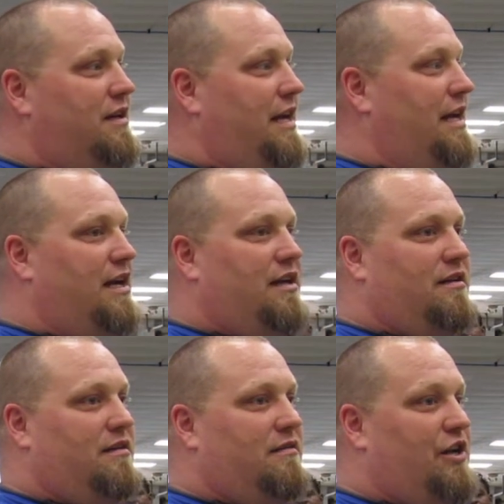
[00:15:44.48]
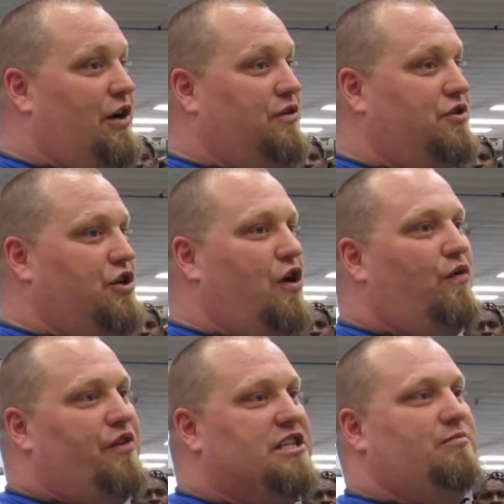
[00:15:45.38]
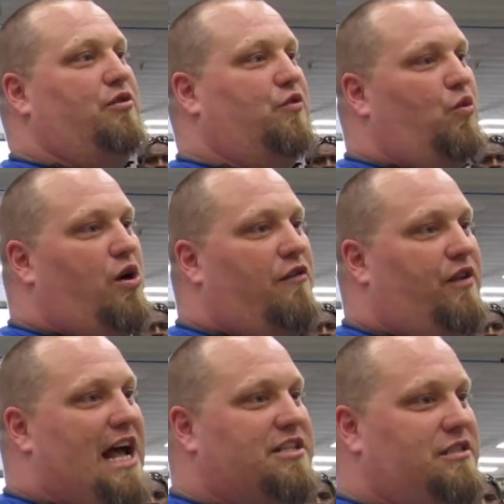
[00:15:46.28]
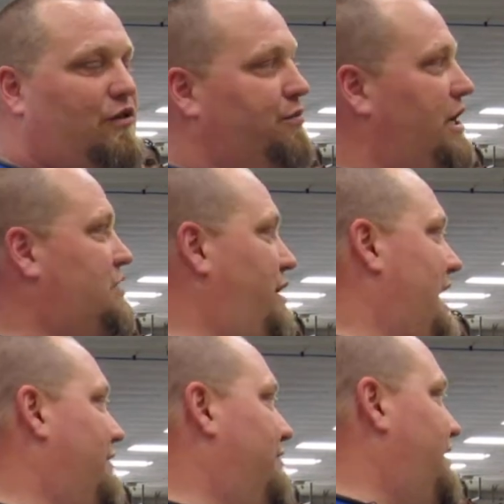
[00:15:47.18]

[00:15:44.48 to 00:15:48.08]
and there's no visible through-wall flashing. The only place we have to